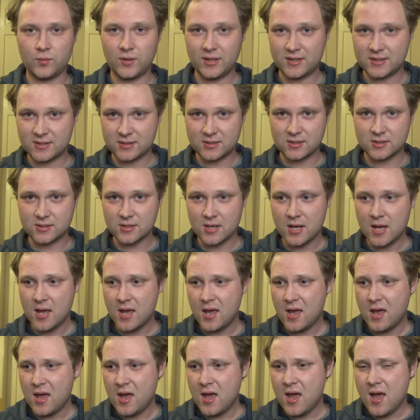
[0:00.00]
It's just
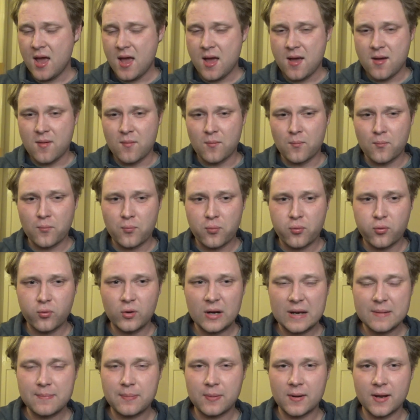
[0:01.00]

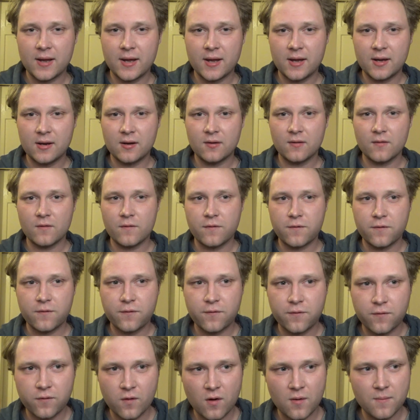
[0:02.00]
pretty plain
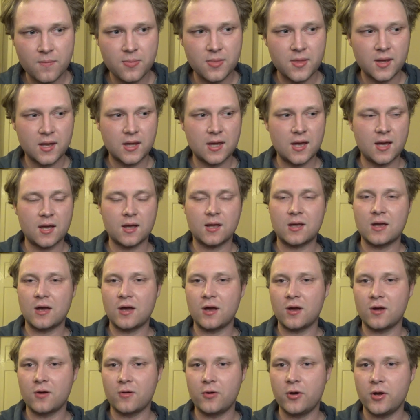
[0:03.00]
from the
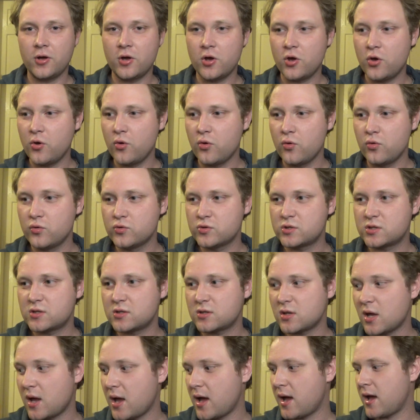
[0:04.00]
get-go.
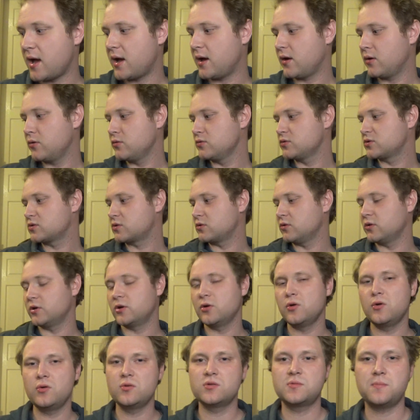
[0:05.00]
Who's good,
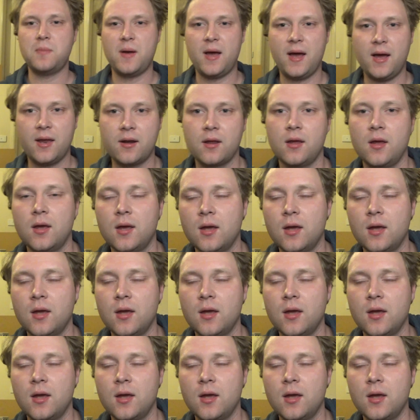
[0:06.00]
who's bad.